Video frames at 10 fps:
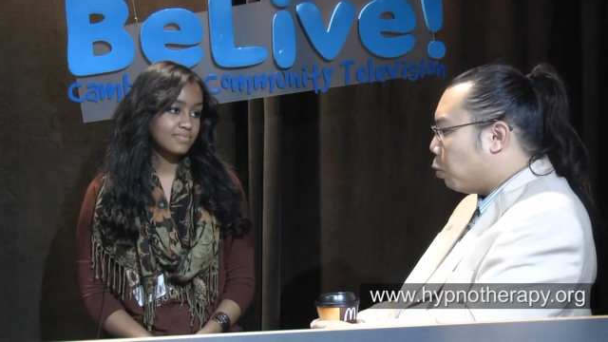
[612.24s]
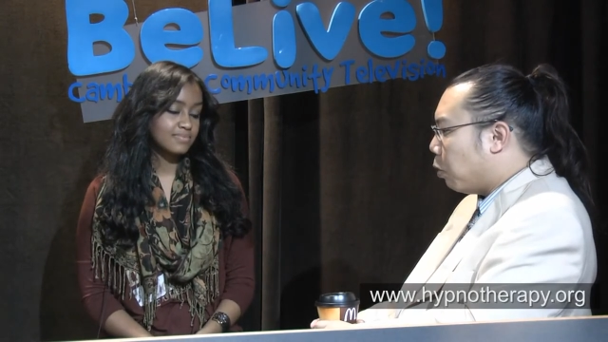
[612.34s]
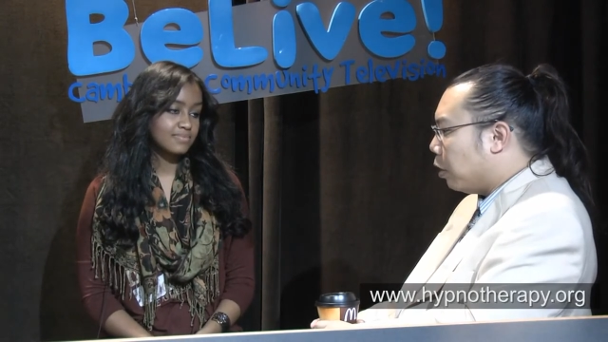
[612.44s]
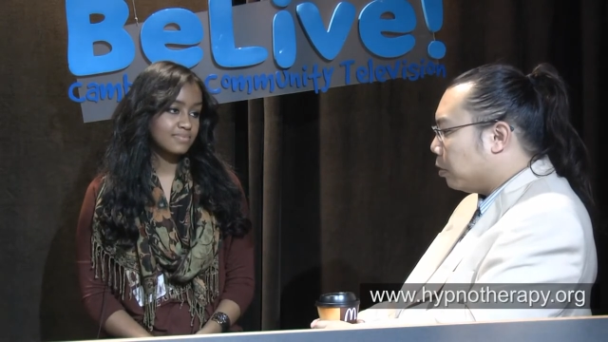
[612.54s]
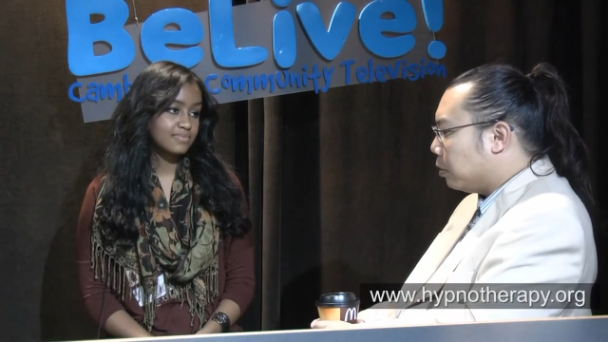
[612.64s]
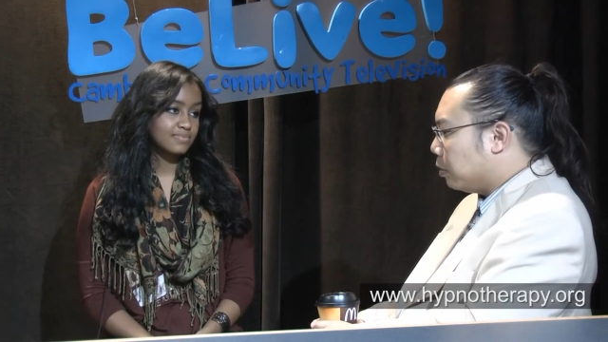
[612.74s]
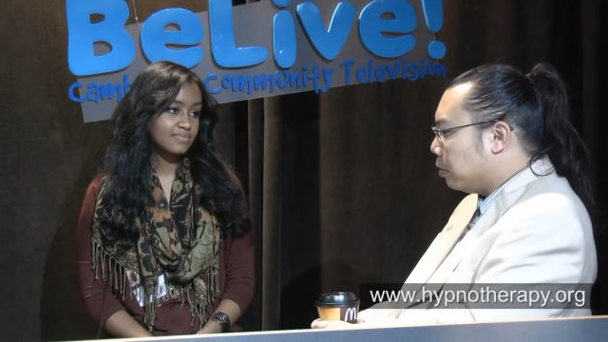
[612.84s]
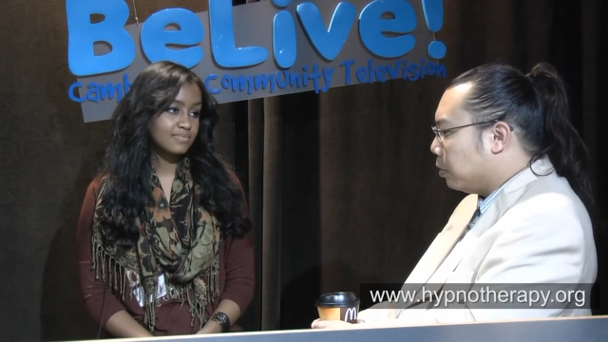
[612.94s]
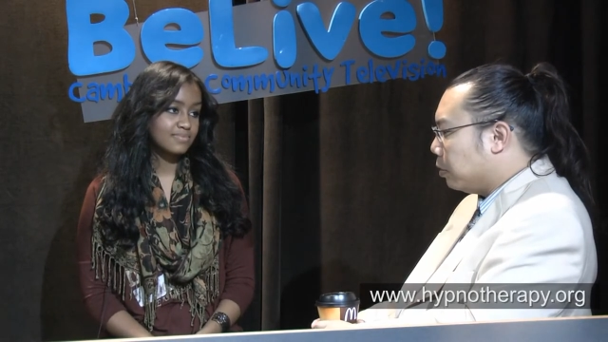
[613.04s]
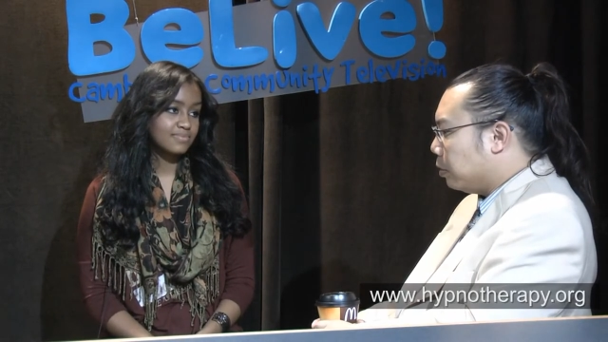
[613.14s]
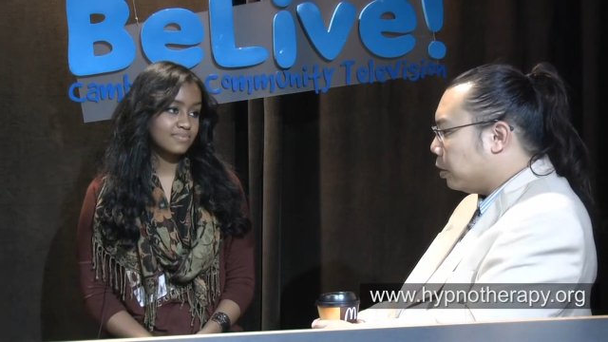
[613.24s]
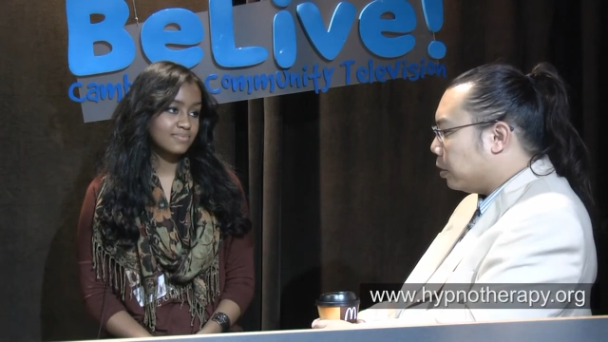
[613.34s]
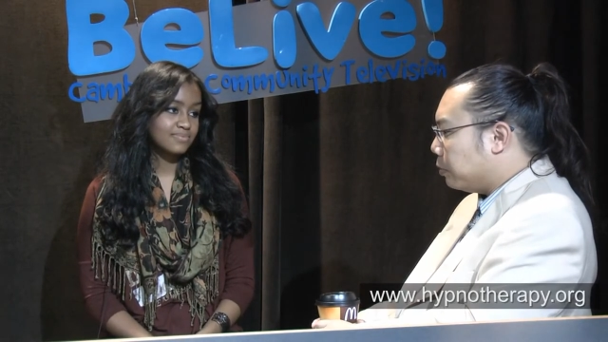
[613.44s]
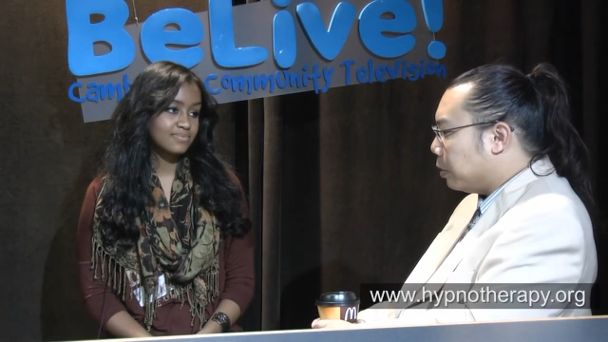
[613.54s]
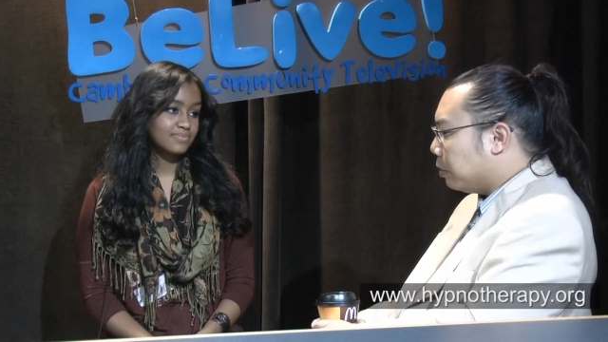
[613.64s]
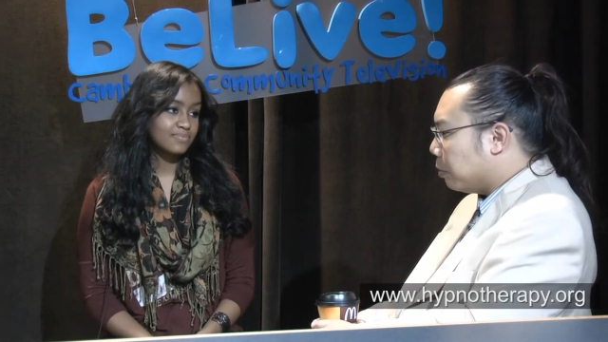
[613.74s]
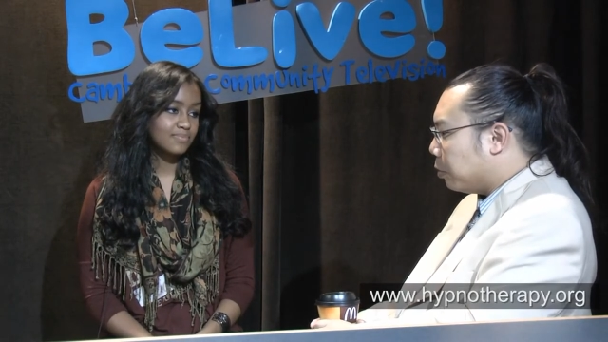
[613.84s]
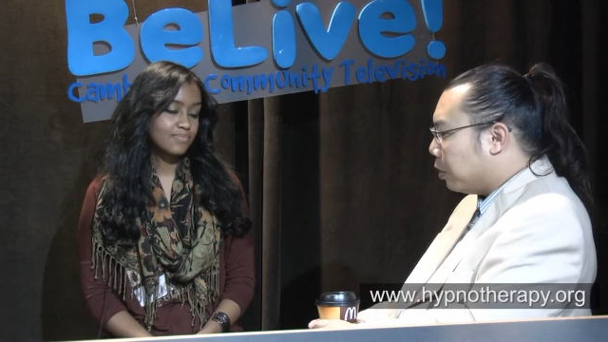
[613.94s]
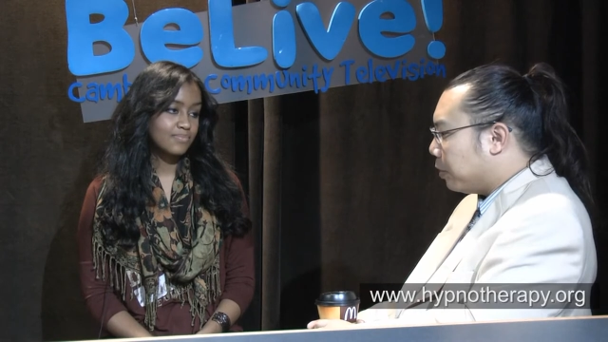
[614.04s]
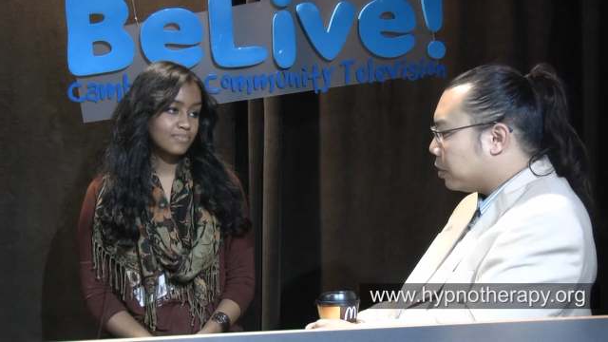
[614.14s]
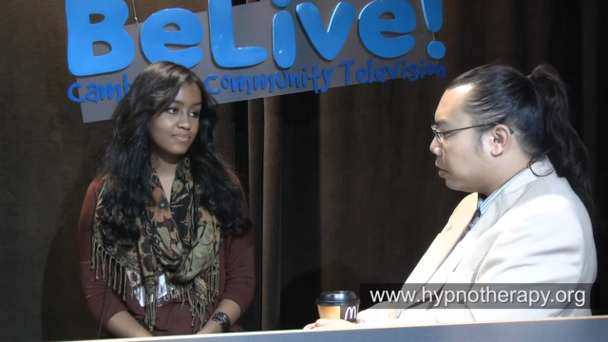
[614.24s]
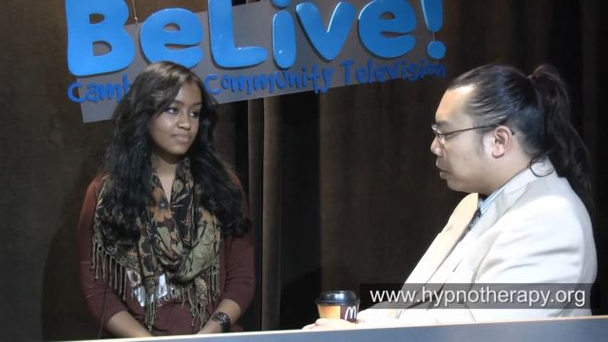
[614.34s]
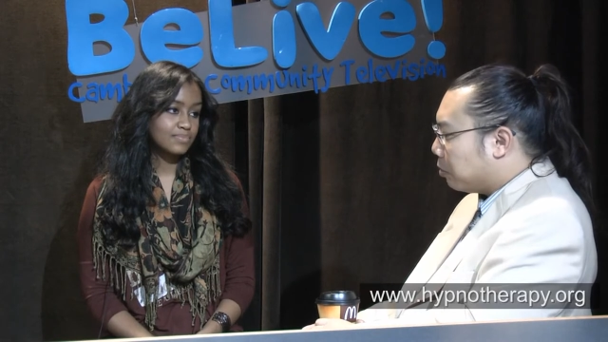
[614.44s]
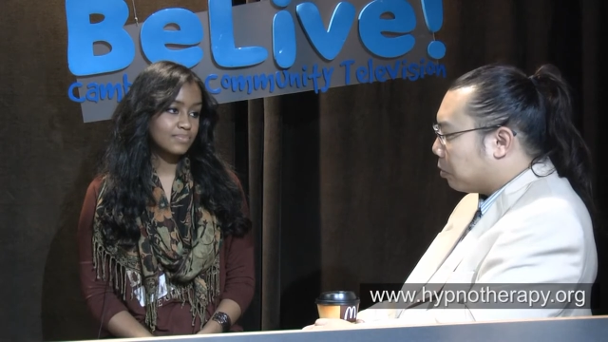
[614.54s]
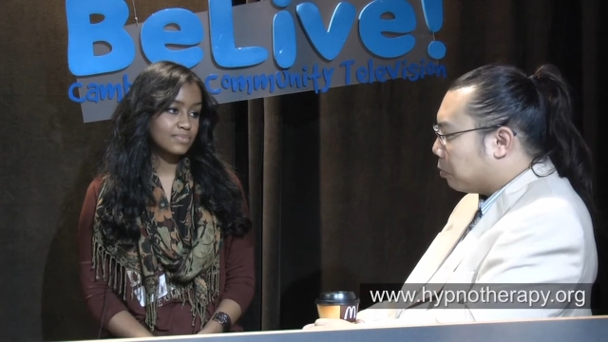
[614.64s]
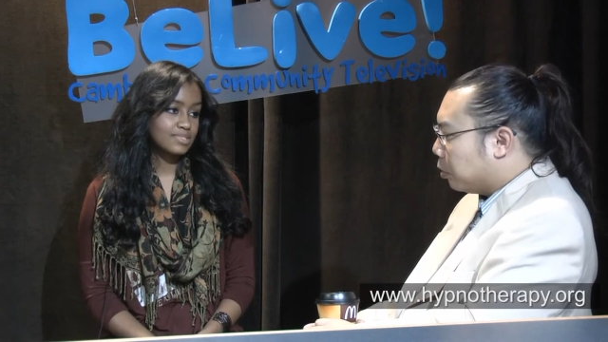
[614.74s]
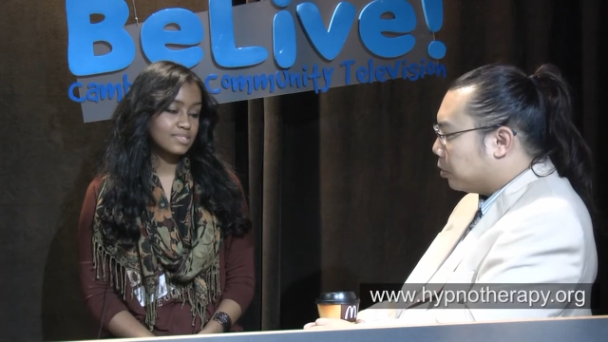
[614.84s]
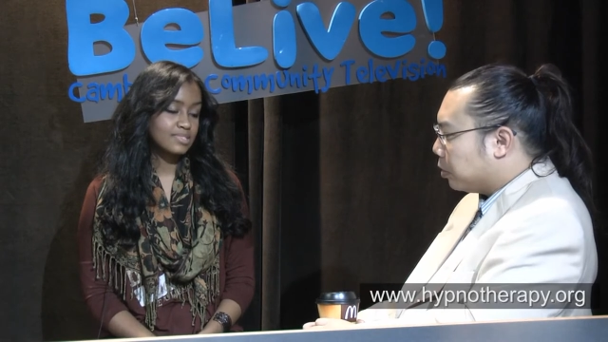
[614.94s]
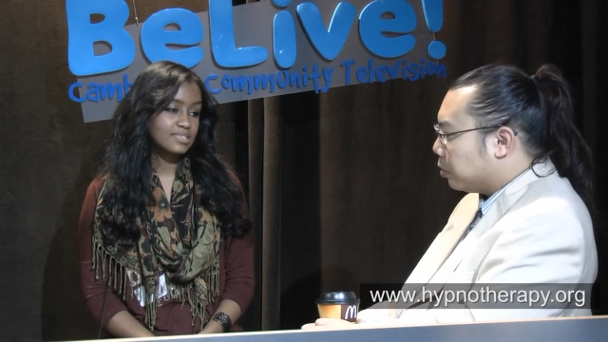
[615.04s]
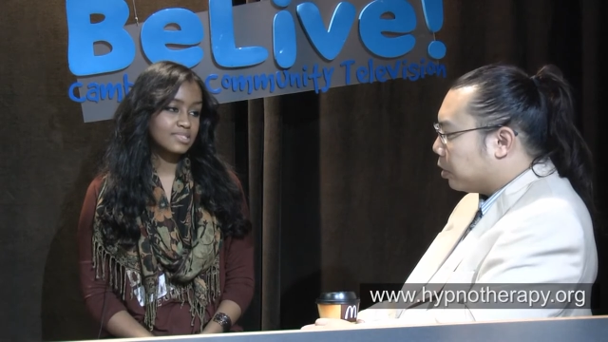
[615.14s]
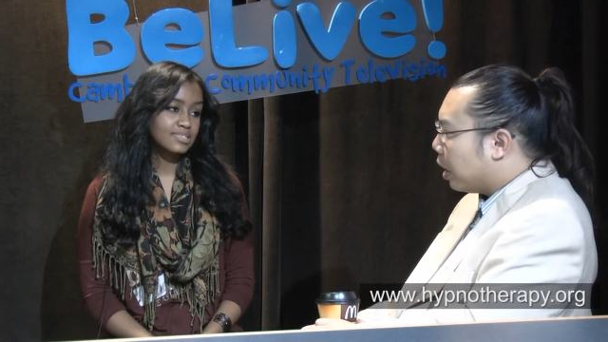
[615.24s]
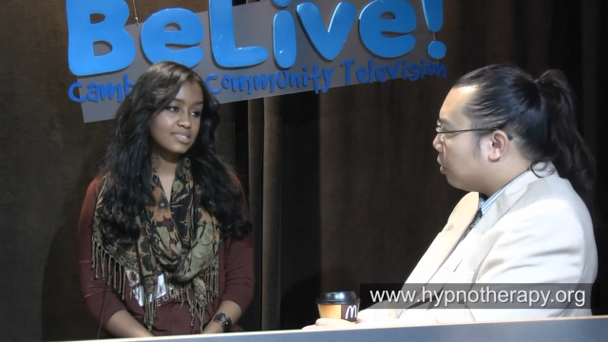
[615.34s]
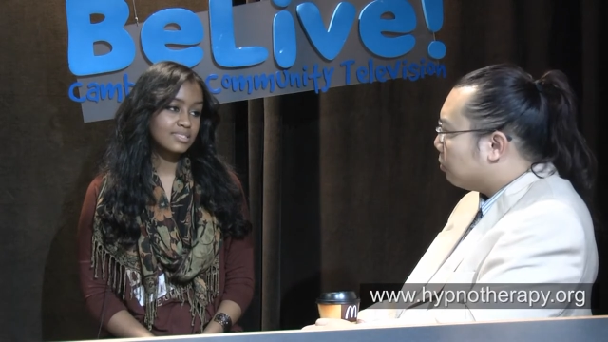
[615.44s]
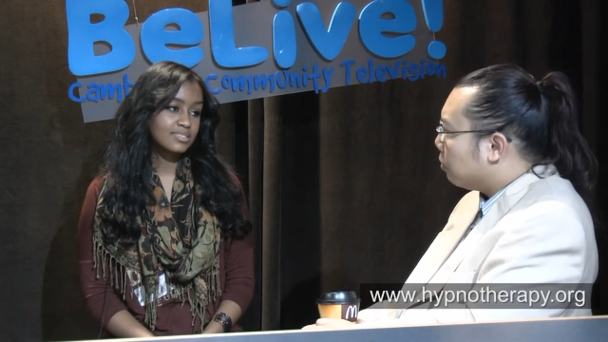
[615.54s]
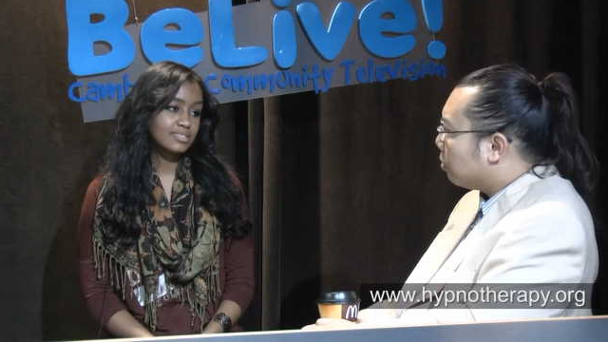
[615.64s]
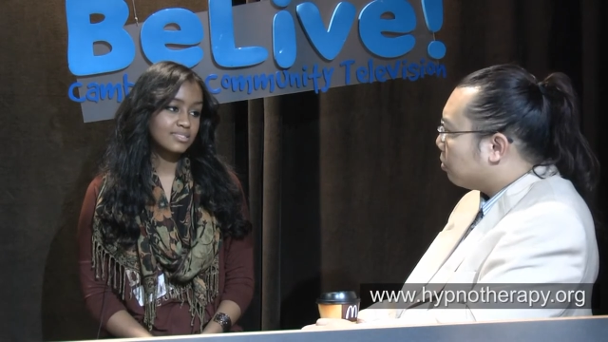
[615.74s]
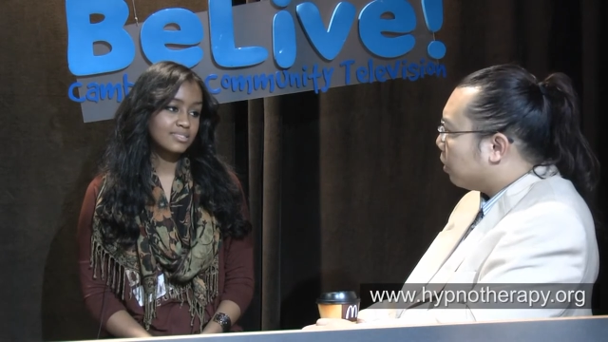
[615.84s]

Speaker 1: what in the perfect scenario, what should you have for